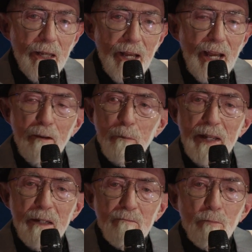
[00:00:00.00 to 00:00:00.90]
have
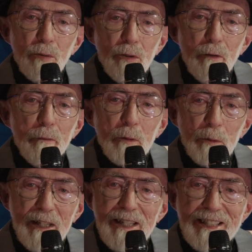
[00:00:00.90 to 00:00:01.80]
been proved
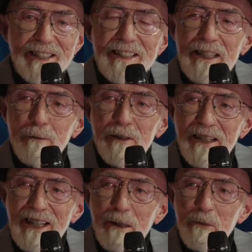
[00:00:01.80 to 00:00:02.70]
wrong enough
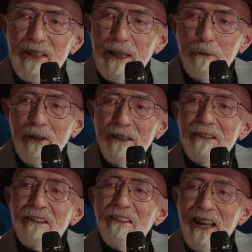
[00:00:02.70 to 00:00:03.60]
times that
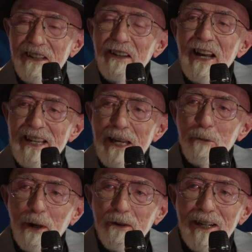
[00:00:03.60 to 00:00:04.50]
I am
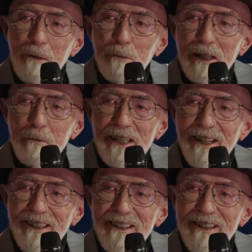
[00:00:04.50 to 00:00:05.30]
rather humble about